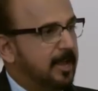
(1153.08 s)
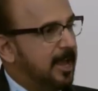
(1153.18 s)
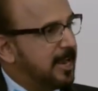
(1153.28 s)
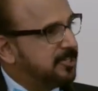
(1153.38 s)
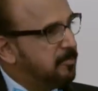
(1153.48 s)

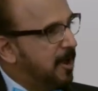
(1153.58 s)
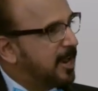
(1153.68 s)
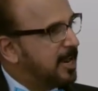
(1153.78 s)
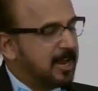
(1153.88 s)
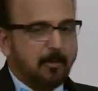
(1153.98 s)
Currency
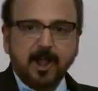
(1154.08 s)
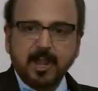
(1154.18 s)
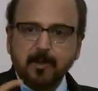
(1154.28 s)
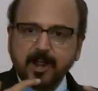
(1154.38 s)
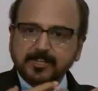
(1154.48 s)
market and
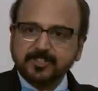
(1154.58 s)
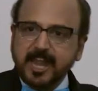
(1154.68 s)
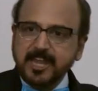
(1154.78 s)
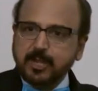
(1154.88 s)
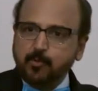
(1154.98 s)
commodity markets are
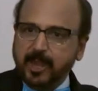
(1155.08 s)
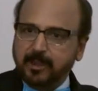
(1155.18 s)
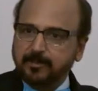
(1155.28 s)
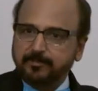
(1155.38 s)
intertwined.